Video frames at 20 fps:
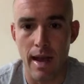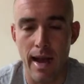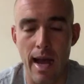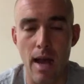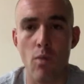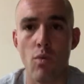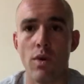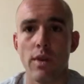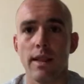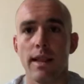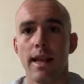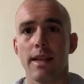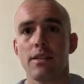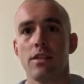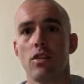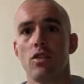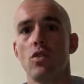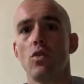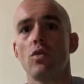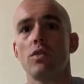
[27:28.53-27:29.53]
I would like
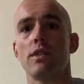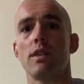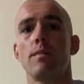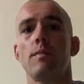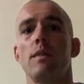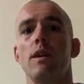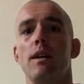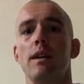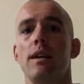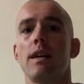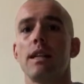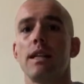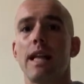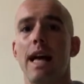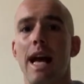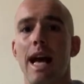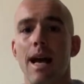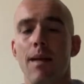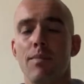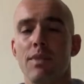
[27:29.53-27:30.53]
to do some uh,
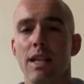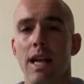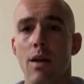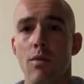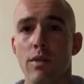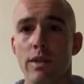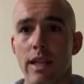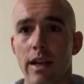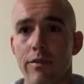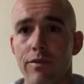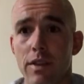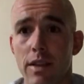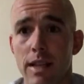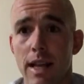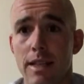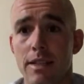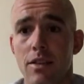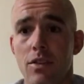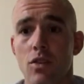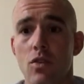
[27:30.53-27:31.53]
collabs. I would definitely
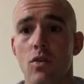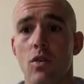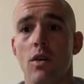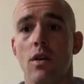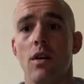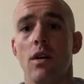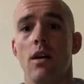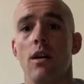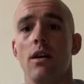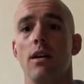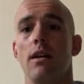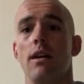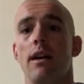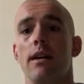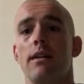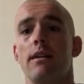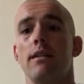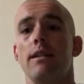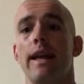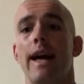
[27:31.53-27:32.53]
like to do a, a
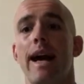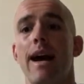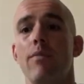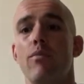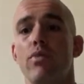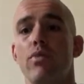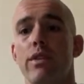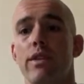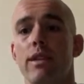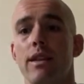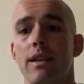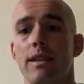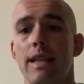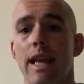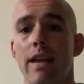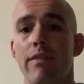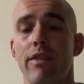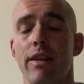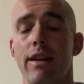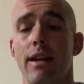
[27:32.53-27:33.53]
collab with uh,
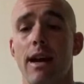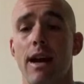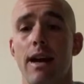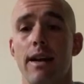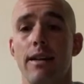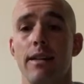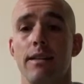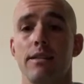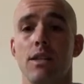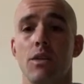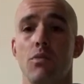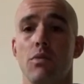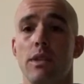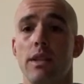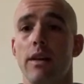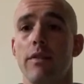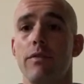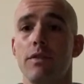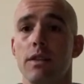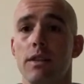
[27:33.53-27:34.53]
David Goggins. I would
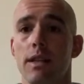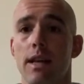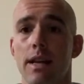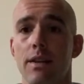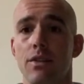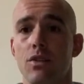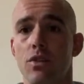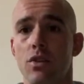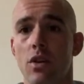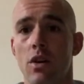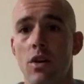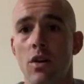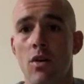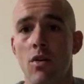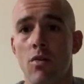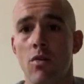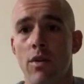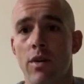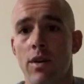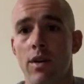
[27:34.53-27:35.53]
definitely like to
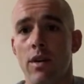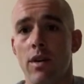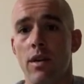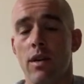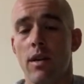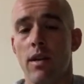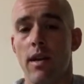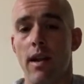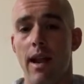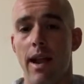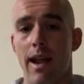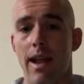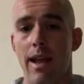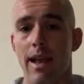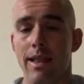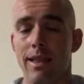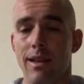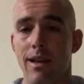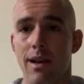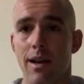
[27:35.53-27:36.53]
go
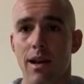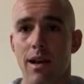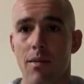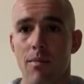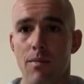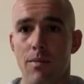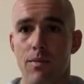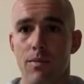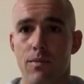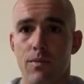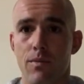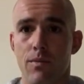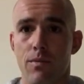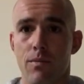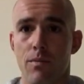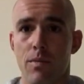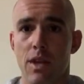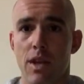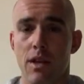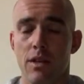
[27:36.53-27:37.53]
and um,
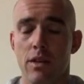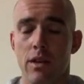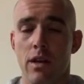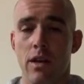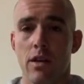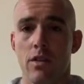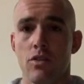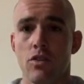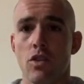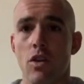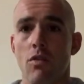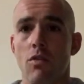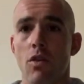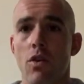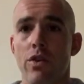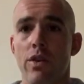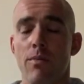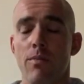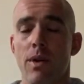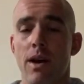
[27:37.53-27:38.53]
be on the Joe
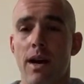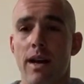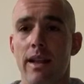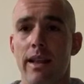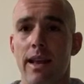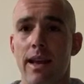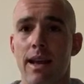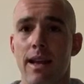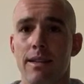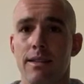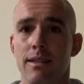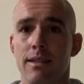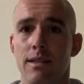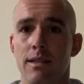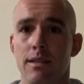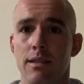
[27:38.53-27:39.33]
Rogan podcast.